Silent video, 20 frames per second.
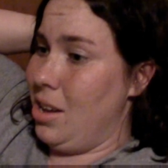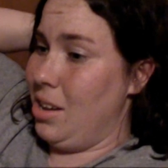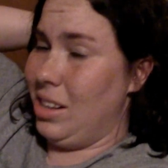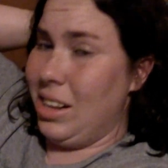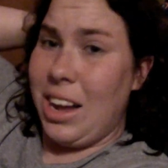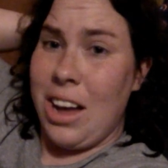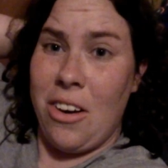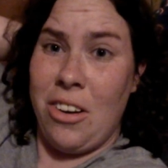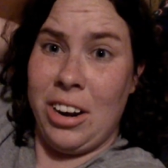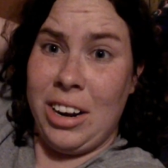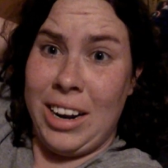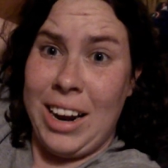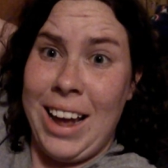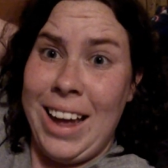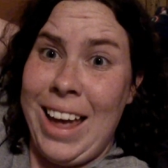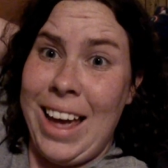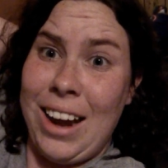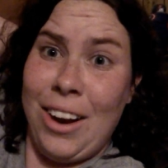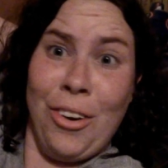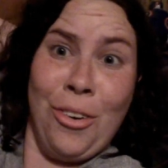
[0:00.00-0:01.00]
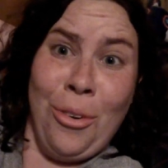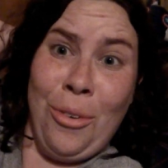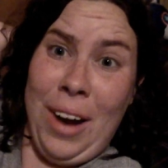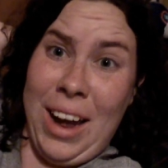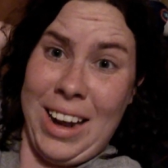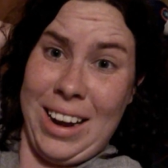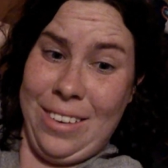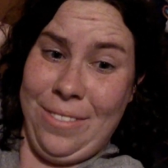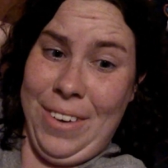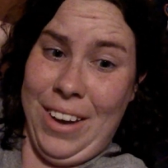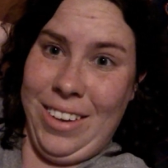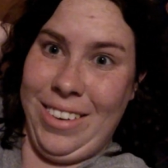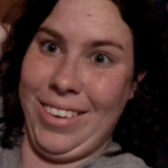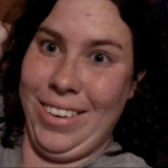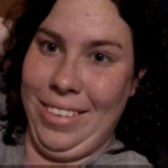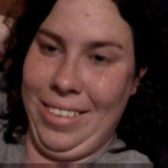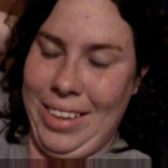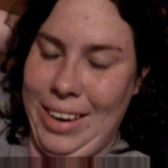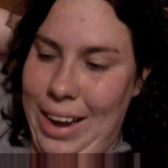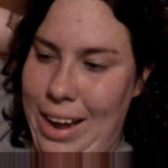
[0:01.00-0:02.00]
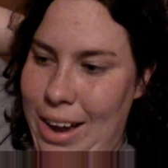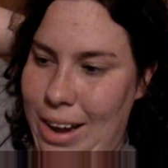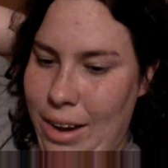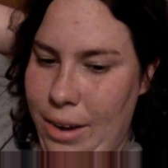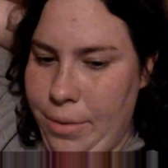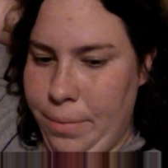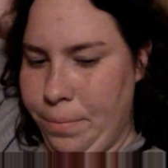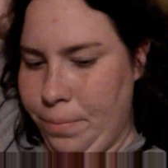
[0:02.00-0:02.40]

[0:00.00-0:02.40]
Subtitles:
Lakota and I had a great adventure today.